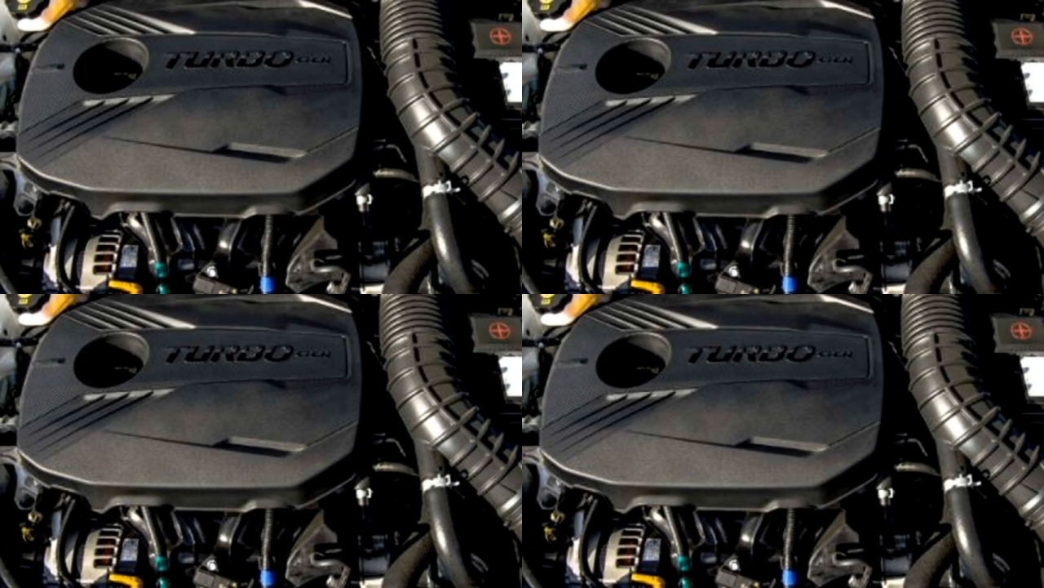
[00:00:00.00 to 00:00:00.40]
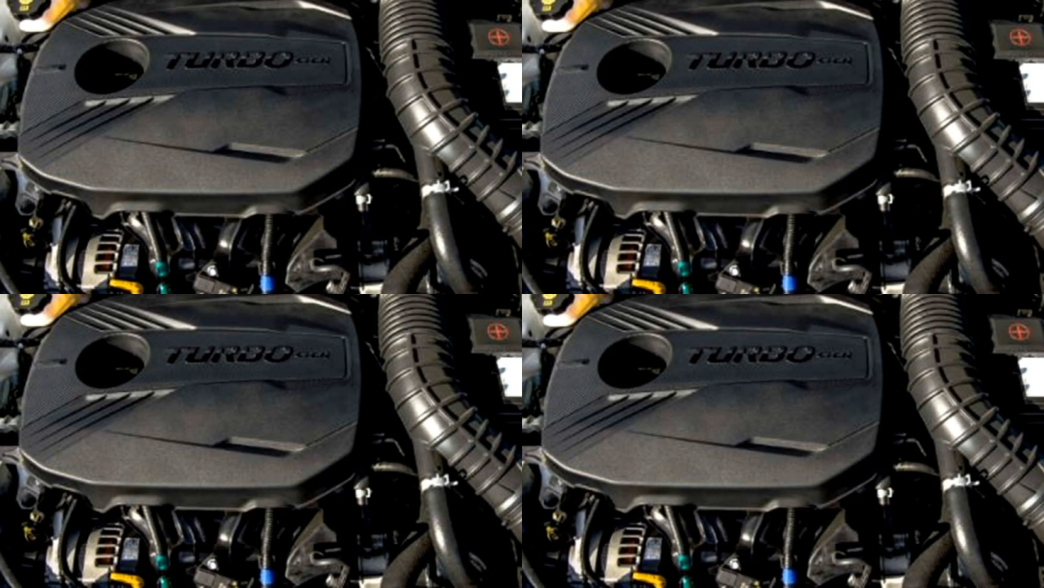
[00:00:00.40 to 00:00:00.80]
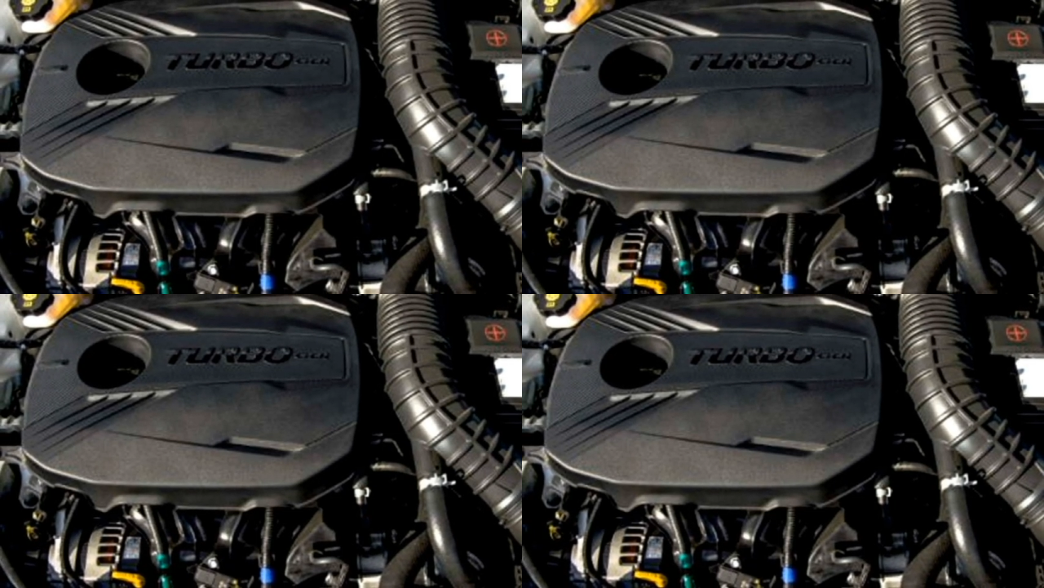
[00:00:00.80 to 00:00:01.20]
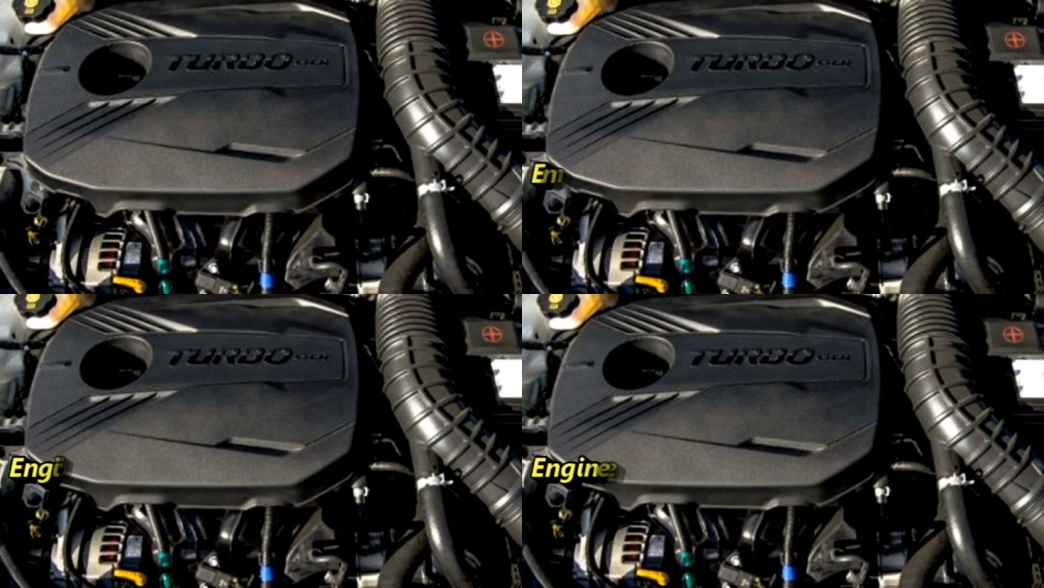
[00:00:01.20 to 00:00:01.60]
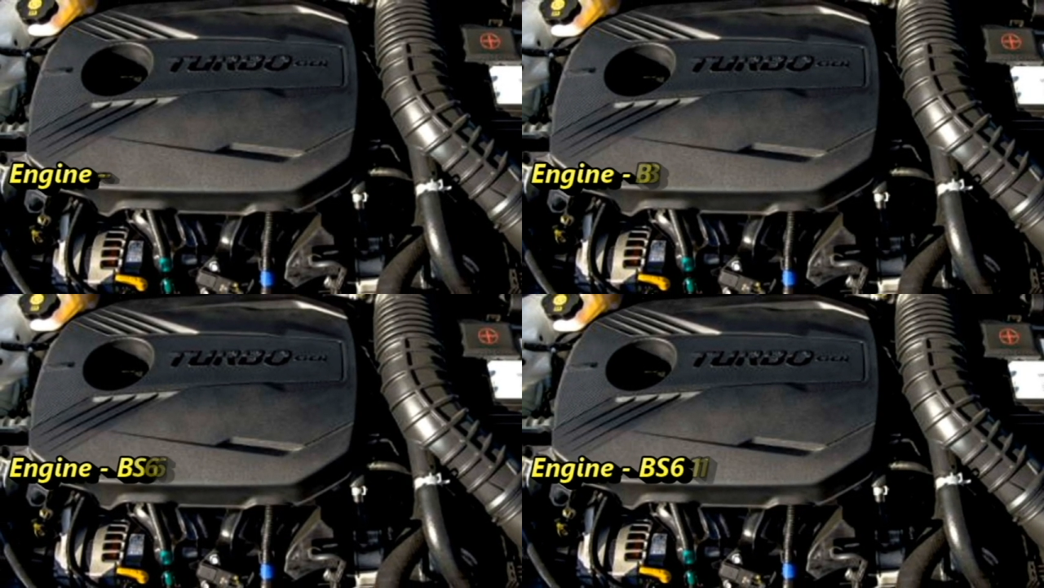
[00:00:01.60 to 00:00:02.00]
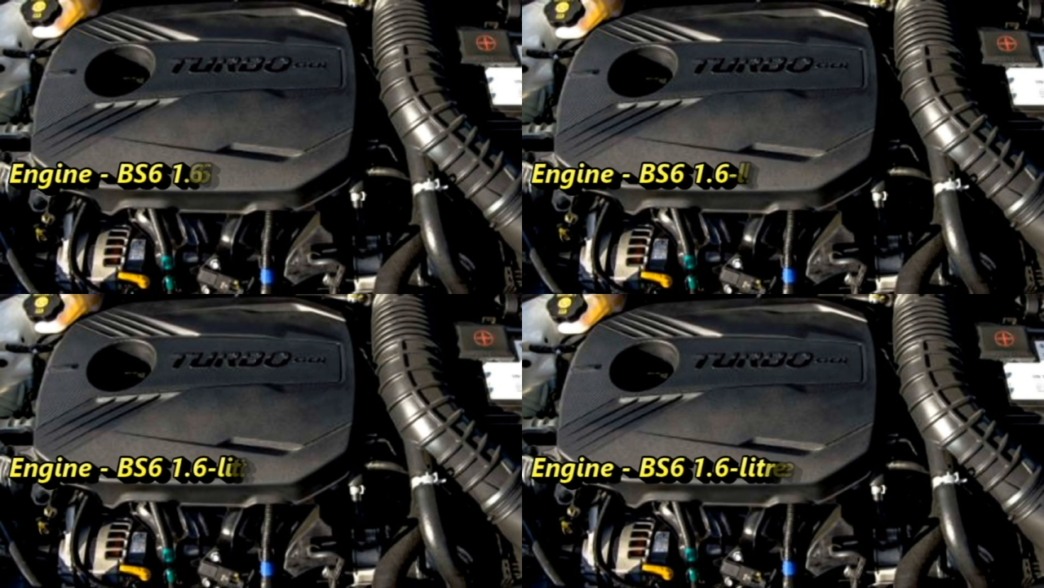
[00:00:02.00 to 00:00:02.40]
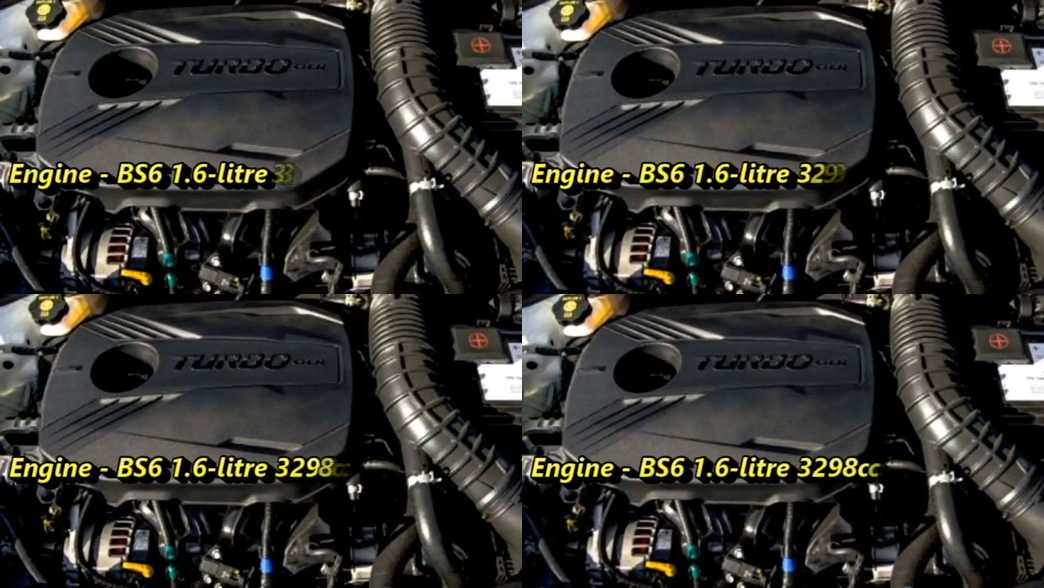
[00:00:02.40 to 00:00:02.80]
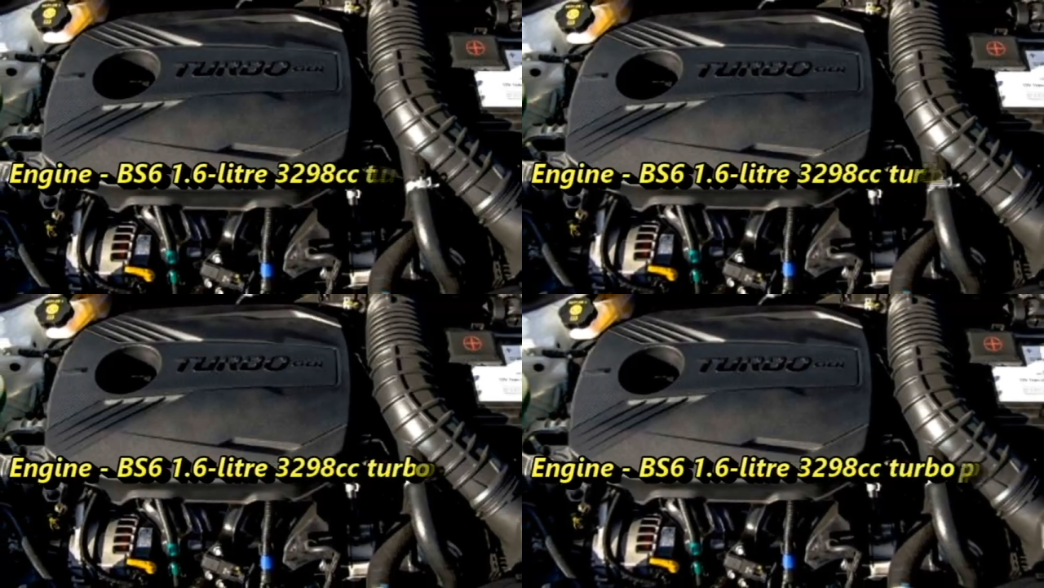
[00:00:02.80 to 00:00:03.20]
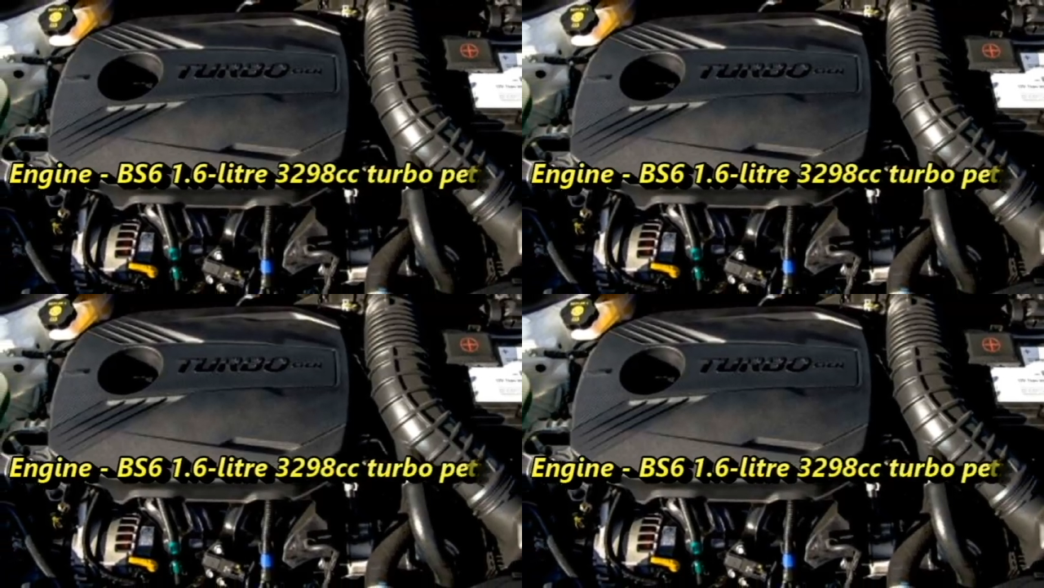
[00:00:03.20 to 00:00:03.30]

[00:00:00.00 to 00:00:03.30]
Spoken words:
Nobody's mouth can be seen.